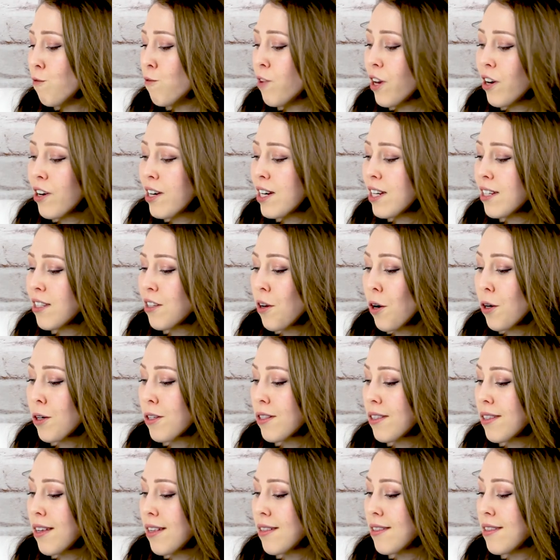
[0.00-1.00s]
of various
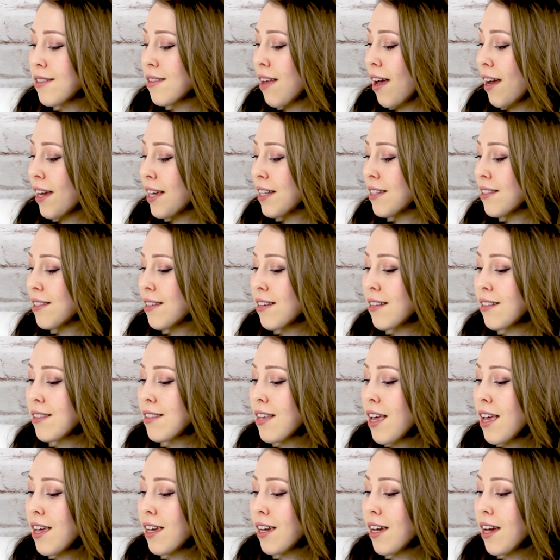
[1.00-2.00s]
arts and
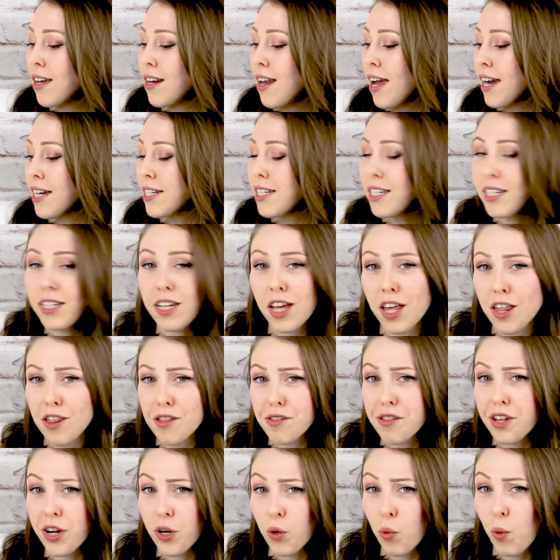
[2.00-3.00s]
sciences connected
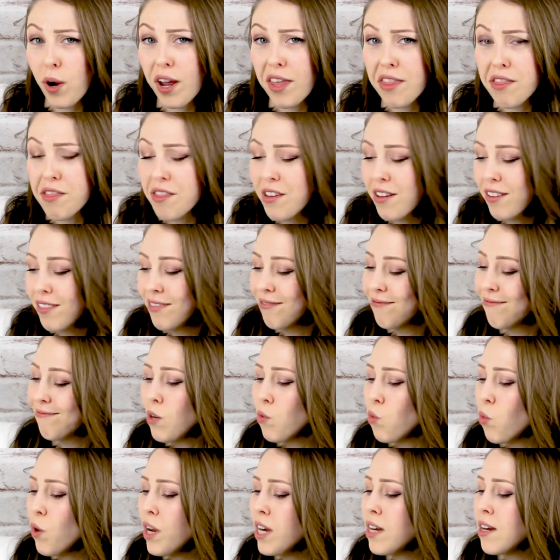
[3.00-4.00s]
therewith,
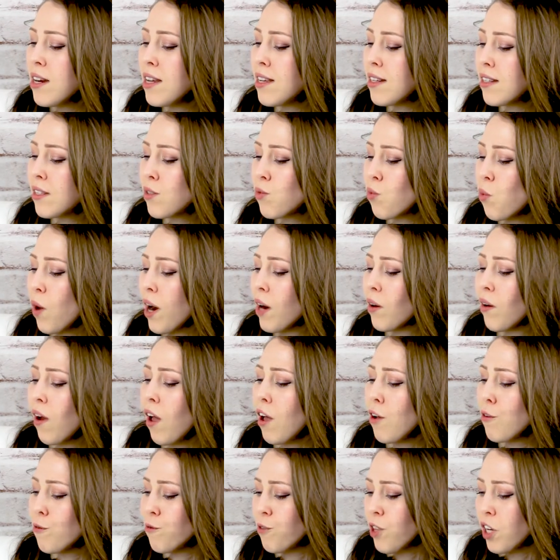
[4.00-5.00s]
in witness
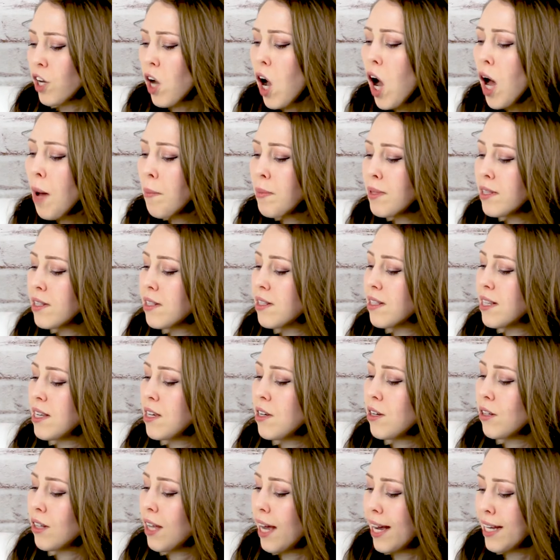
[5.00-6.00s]
whereof the common
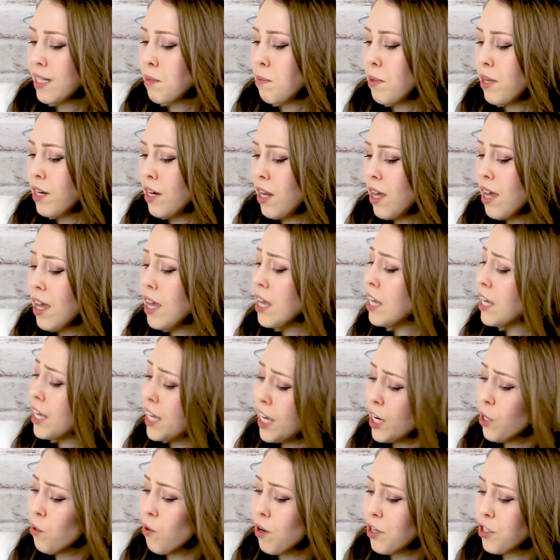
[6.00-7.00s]
seal has been
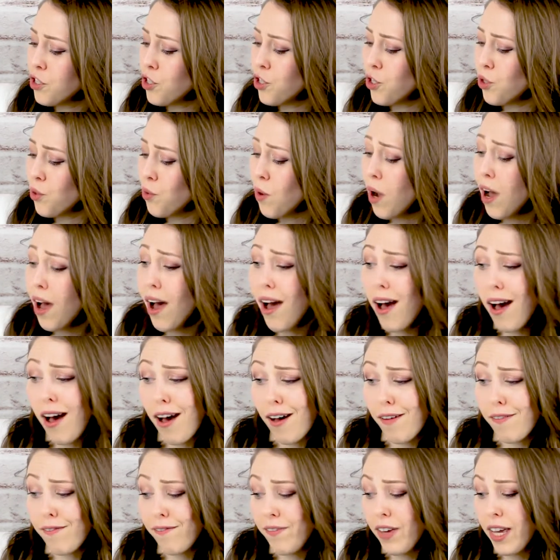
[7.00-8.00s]
hereunto
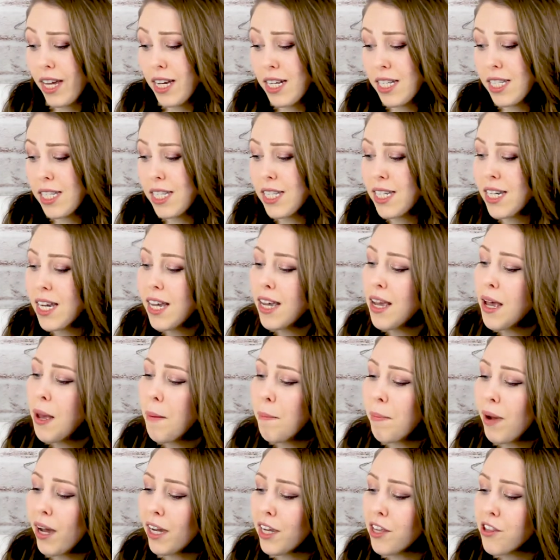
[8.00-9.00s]
affixed
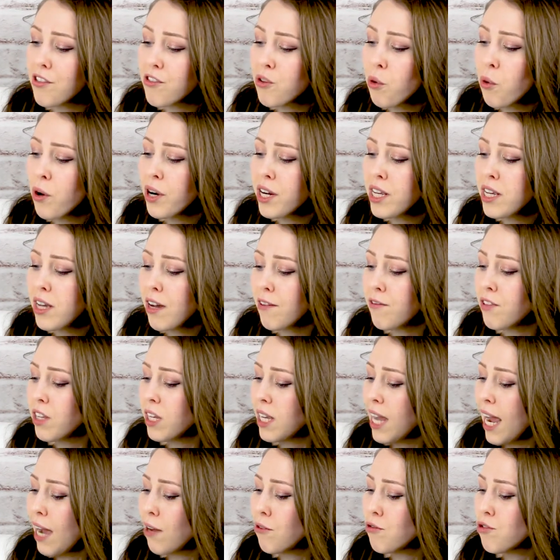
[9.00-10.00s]
by authority
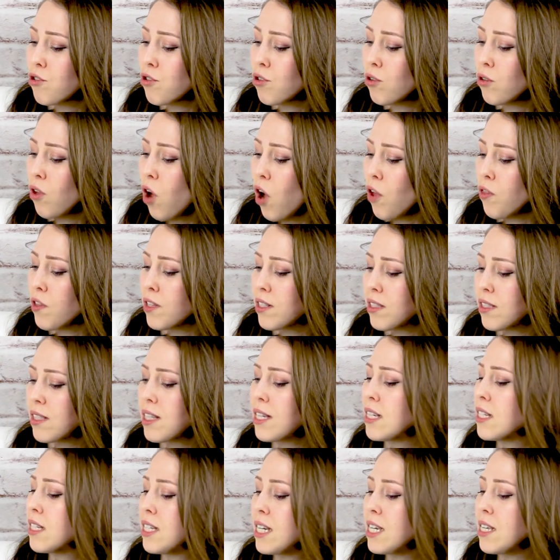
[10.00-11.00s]
of the council on the
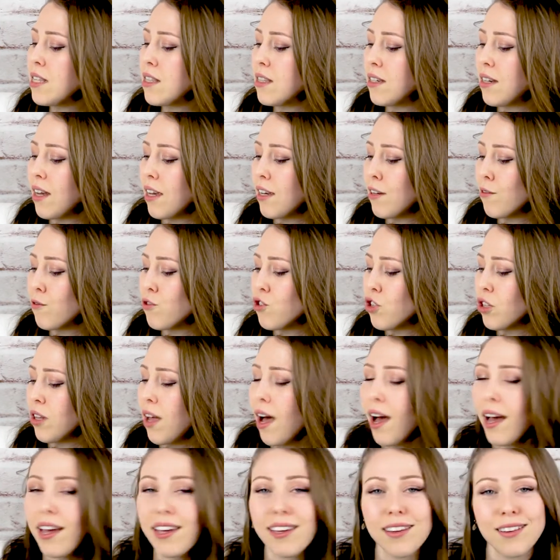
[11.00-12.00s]
16th day of
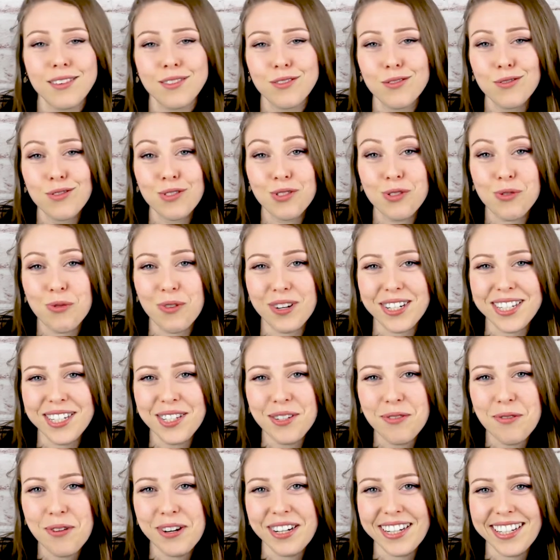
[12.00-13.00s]
July,
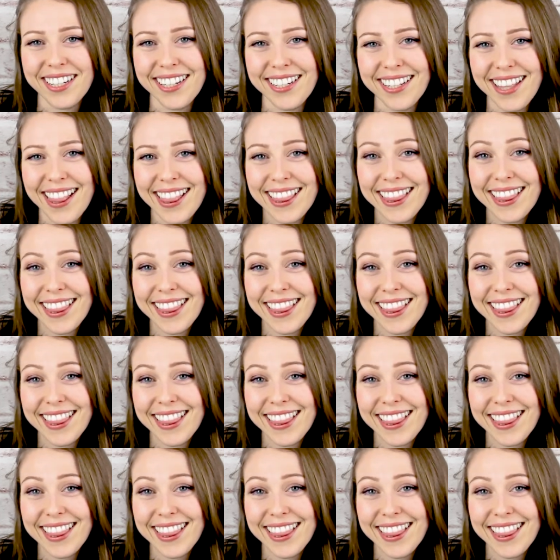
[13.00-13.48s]
2020.